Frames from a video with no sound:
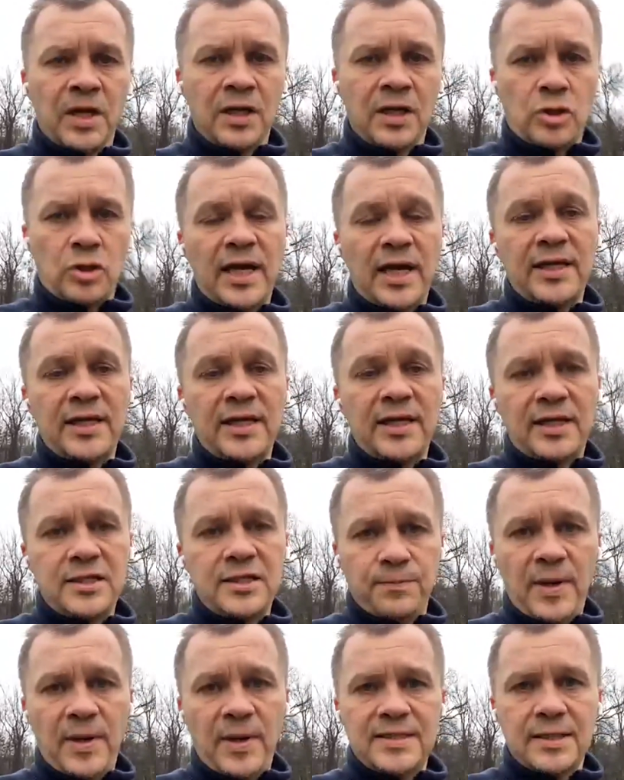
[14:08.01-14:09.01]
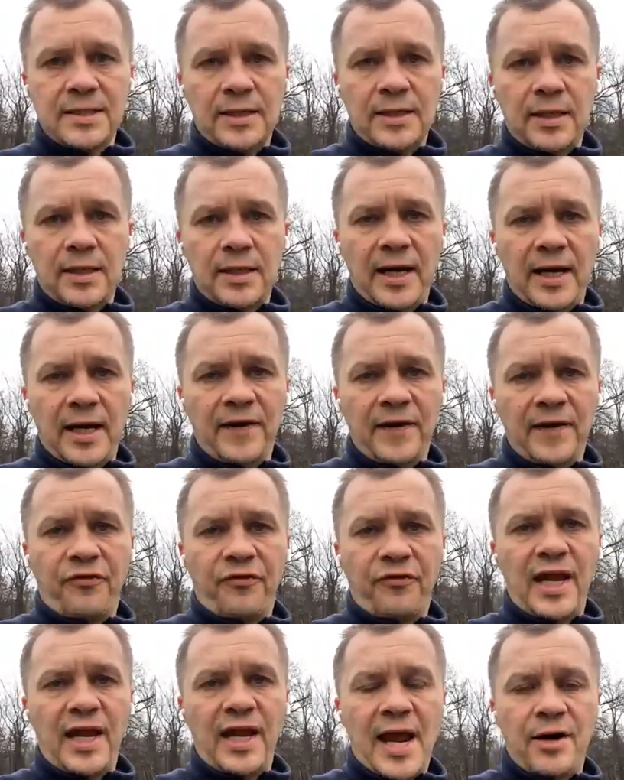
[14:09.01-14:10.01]
So that's basically, I think,
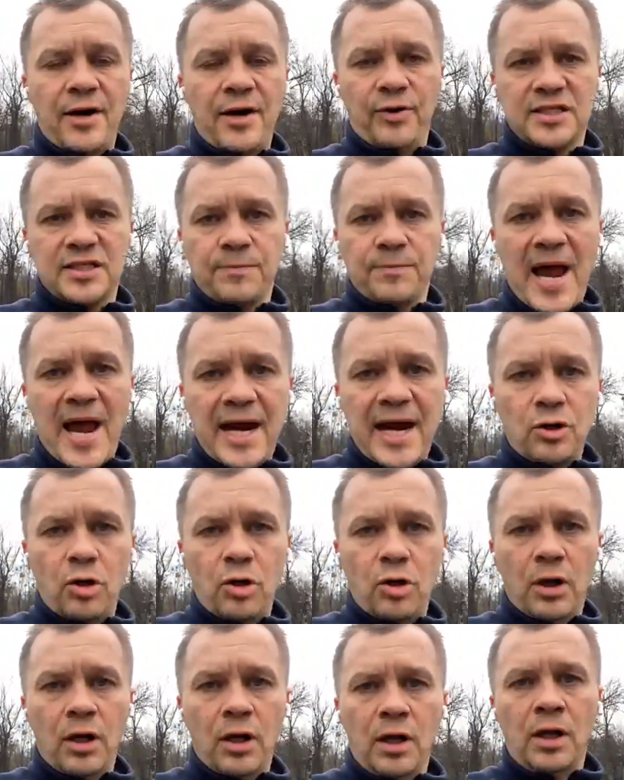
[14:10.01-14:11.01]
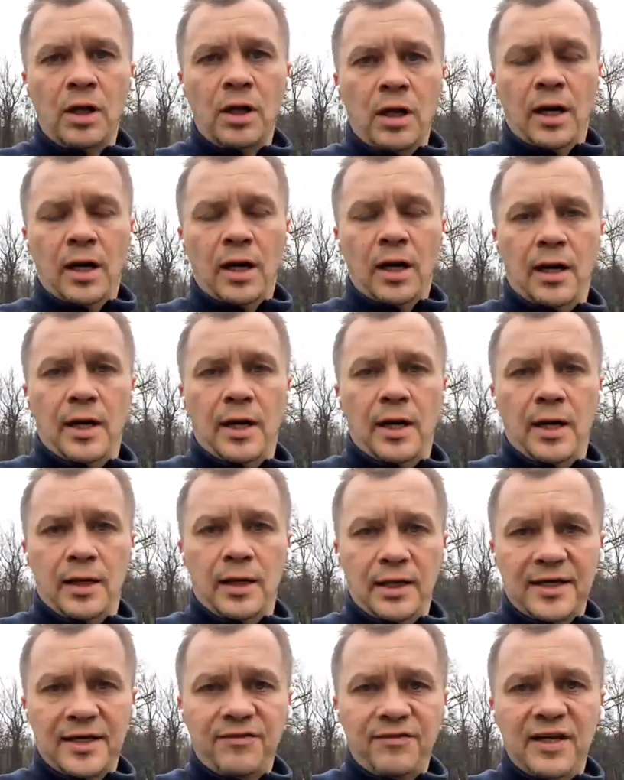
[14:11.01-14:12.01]
3 areas: macro,
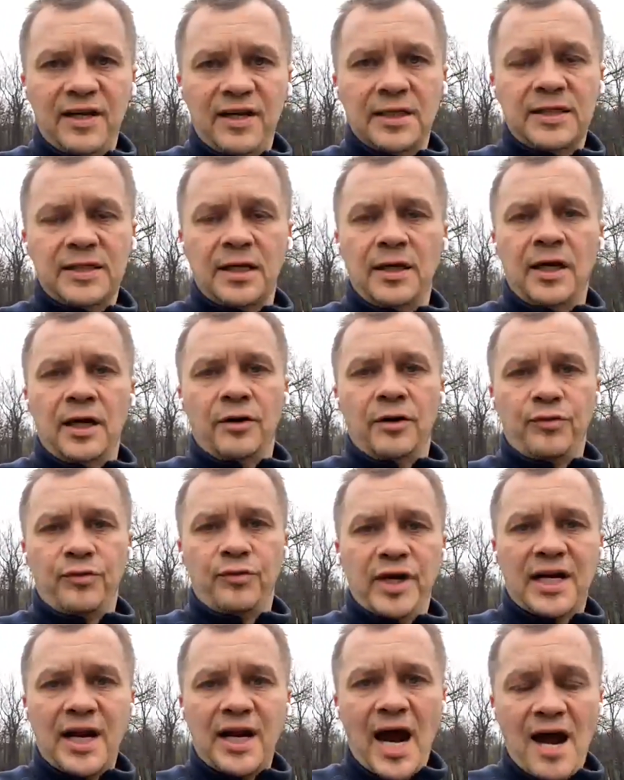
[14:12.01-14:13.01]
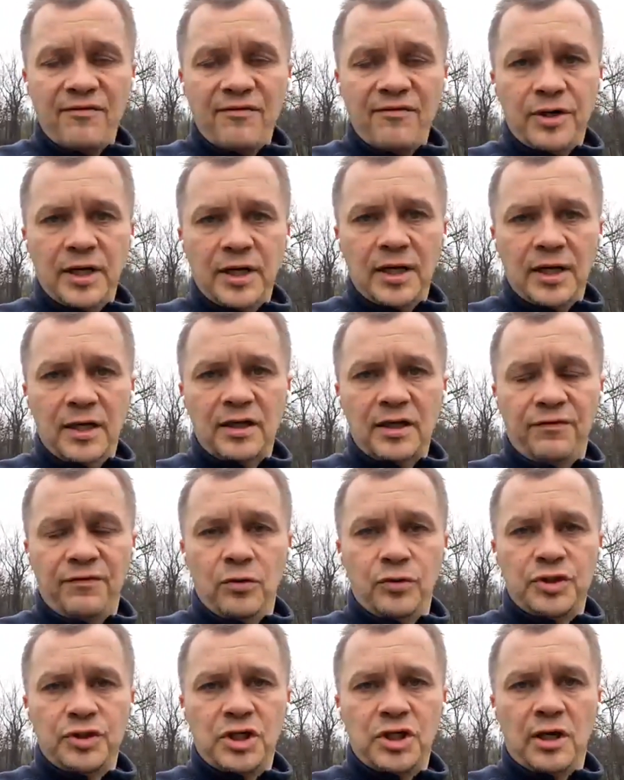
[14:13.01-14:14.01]
liquidity, recovery in the
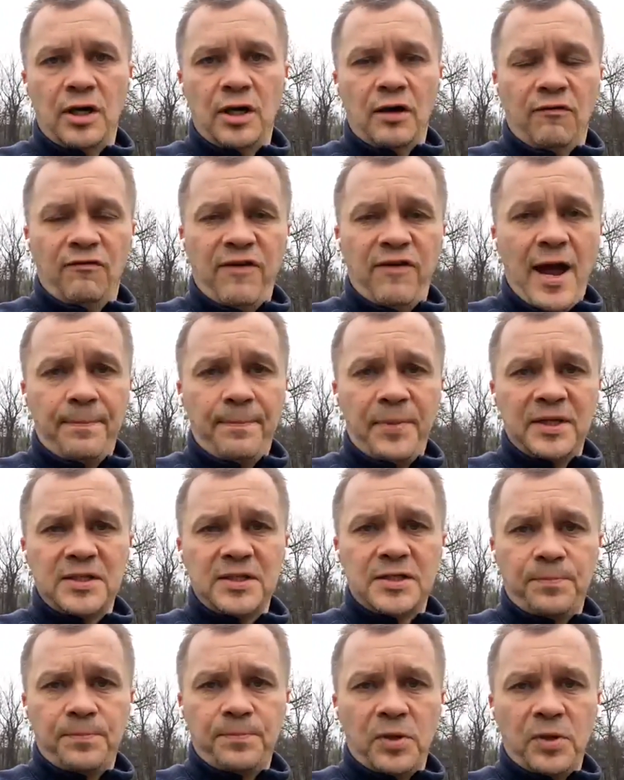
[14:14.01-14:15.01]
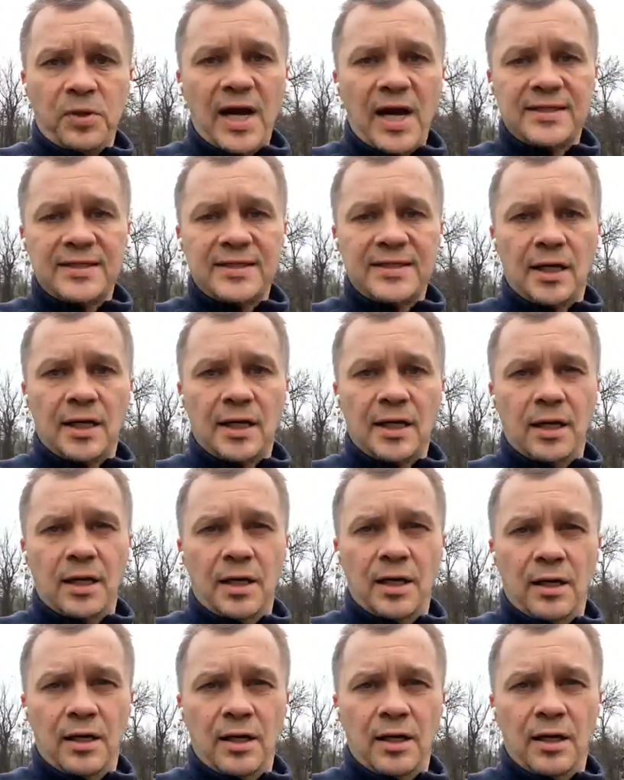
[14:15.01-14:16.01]
future, weapons, plus
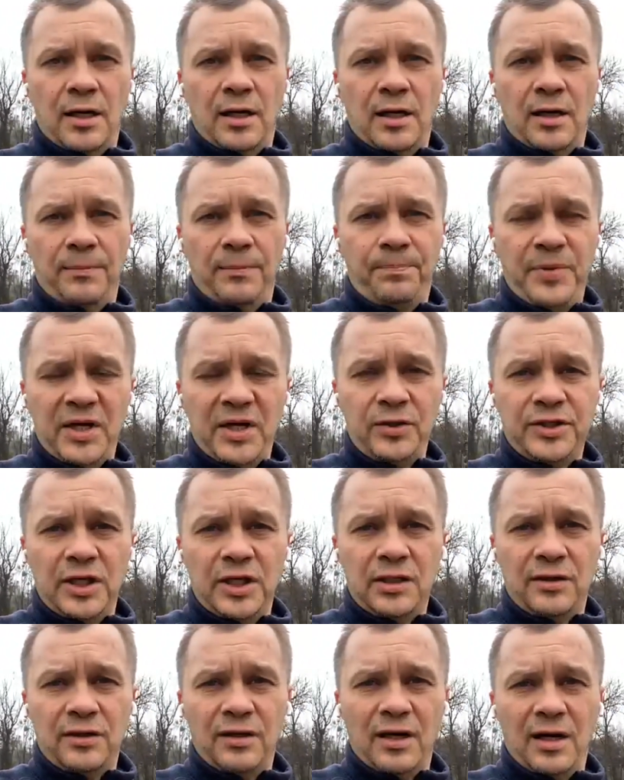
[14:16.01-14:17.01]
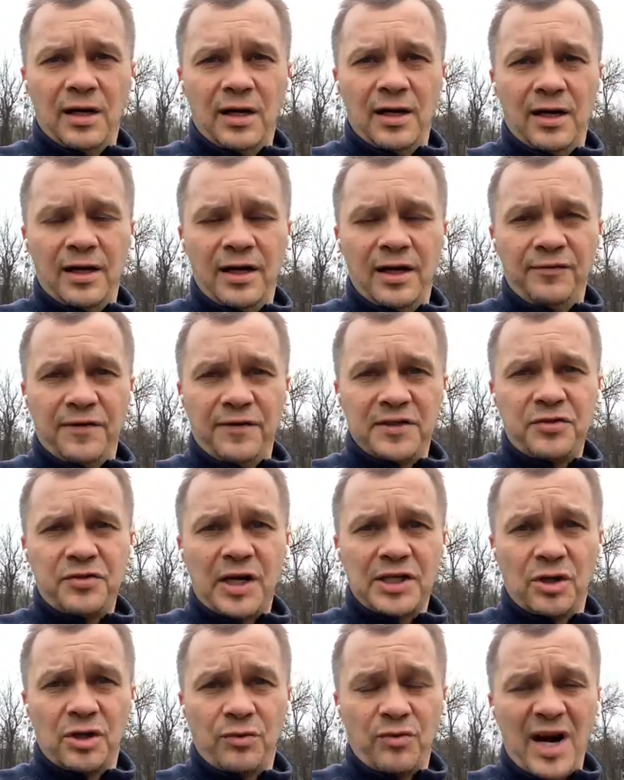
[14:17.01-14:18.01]
building
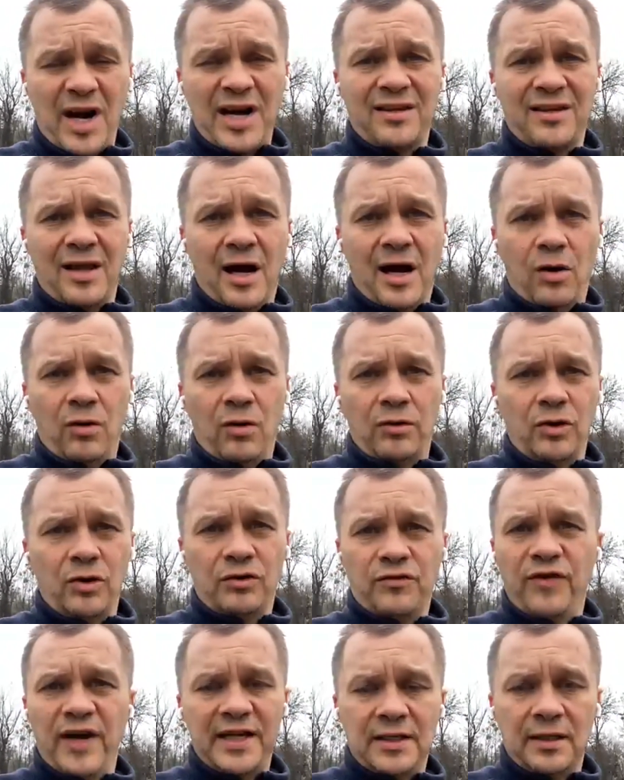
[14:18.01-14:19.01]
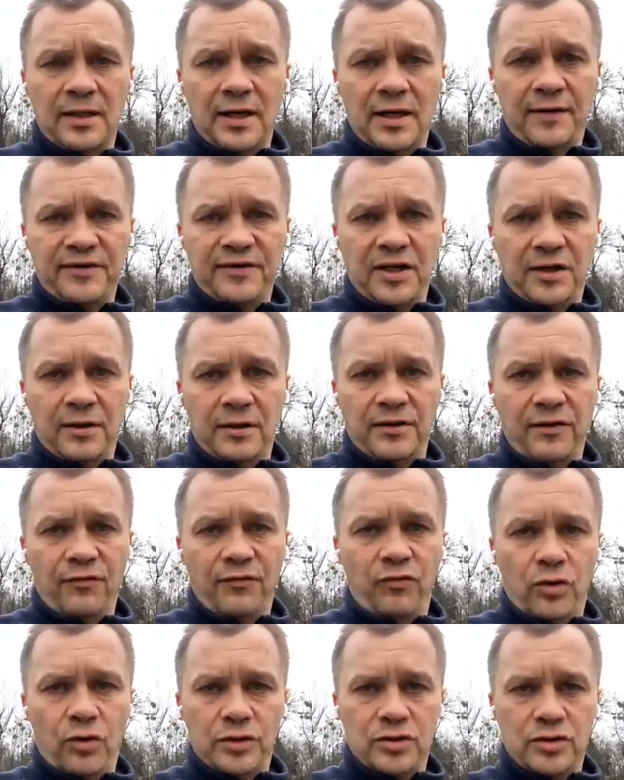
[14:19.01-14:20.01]
infrastructure right now, not waiting after the
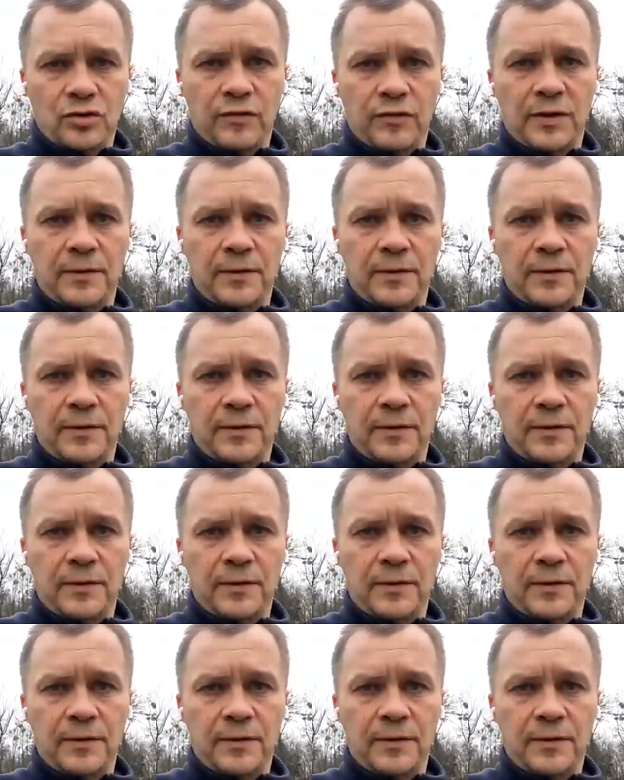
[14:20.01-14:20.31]
war is over.